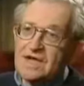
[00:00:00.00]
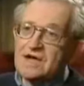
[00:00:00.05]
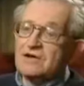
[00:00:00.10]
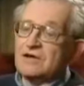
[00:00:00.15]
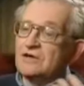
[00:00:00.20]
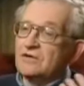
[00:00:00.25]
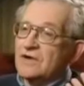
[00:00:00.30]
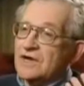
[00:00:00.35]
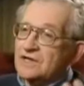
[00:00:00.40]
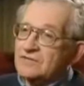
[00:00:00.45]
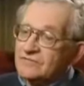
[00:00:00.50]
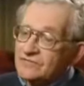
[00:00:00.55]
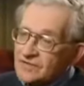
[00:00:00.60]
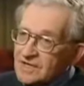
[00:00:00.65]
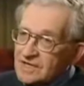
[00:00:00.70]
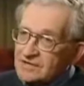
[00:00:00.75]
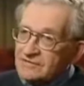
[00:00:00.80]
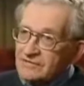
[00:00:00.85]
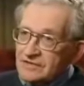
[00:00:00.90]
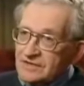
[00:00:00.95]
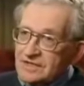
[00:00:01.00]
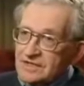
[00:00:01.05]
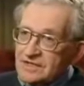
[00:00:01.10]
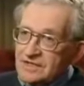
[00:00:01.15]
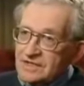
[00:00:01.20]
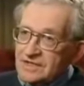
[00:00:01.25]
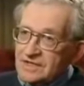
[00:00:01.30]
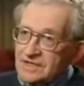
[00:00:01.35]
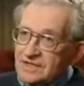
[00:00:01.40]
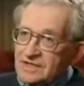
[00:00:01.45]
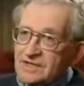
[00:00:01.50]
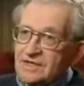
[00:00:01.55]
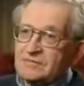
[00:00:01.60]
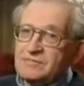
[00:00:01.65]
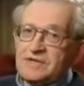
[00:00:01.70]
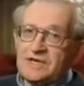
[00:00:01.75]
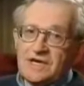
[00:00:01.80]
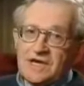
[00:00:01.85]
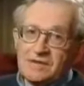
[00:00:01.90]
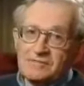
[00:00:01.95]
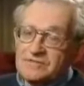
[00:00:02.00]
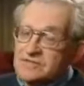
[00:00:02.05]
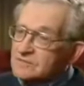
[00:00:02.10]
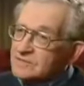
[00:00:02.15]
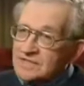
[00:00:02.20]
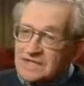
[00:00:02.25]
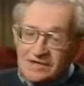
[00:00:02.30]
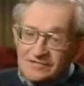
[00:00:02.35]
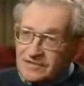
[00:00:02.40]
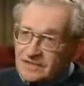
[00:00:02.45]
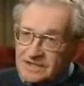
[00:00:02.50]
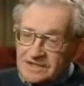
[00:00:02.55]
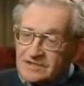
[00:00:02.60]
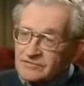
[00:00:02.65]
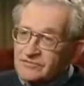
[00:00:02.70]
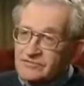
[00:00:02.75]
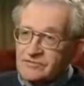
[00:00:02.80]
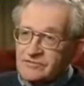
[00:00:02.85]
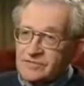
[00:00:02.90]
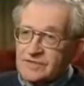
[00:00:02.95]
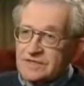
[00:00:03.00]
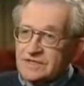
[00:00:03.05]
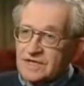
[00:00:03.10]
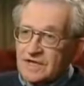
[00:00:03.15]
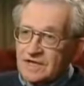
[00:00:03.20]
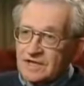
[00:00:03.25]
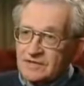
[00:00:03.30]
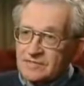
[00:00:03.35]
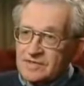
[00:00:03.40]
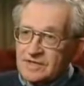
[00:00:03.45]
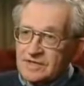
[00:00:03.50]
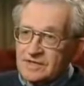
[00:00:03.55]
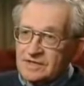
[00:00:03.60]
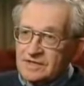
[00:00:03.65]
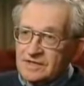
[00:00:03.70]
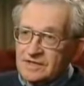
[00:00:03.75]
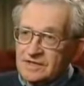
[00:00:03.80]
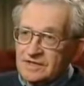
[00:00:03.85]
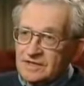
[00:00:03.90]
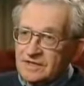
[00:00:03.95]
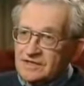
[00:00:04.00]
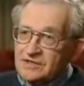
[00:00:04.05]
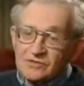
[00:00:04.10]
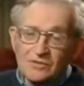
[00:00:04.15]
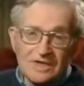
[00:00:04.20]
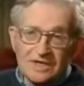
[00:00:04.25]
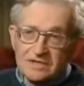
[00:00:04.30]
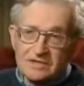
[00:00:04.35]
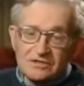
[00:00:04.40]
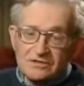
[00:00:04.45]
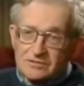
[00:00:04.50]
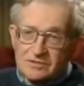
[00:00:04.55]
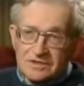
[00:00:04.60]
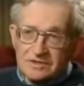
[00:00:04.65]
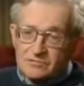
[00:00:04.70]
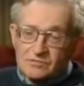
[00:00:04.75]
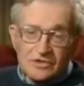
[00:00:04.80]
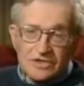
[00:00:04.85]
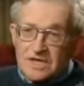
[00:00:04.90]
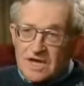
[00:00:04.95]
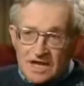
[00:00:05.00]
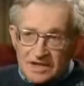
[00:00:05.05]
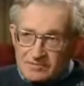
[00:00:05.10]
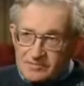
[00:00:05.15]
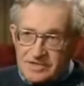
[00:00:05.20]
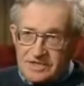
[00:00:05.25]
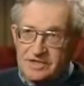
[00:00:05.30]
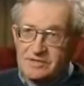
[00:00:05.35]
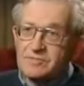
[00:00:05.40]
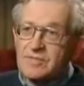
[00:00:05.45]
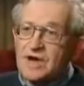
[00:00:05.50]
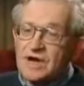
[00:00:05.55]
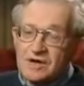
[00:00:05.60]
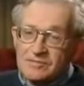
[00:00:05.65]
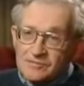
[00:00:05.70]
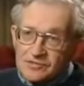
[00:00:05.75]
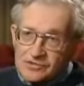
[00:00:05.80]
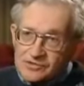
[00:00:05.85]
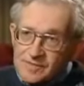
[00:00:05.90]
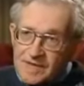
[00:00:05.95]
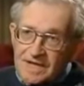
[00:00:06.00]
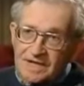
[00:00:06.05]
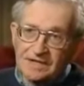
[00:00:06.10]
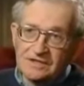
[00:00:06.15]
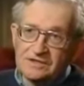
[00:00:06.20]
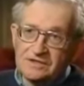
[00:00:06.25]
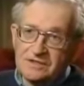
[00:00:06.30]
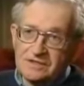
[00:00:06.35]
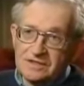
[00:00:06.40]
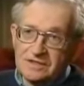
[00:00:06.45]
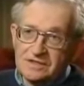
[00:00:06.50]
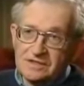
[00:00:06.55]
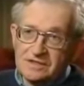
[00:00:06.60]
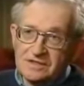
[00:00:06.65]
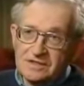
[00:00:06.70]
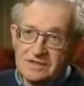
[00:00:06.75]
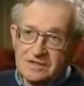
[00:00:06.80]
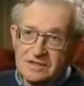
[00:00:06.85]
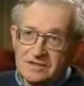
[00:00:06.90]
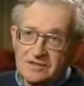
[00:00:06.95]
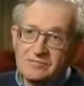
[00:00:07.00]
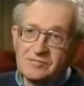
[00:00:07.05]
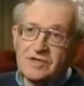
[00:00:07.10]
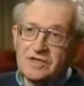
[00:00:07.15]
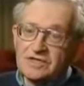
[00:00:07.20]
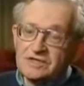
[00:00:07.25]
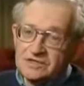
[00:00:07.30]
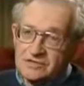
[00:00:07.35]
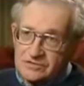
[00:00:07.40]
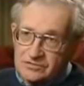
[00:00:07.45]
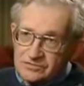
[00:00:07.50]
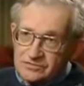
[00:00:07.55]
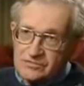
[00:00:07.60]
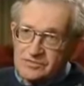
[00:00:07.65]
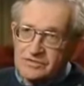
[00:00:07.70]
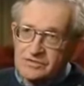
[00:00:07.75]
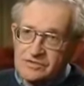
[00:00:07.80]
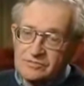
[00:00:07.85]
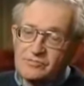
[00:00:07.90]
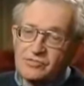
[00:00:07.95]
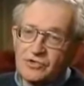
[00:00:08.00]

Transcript: now a great favorite, uh, but it happens to be now very different from the Taliban, the way to do it would not be to bomb Uzbekistan, but to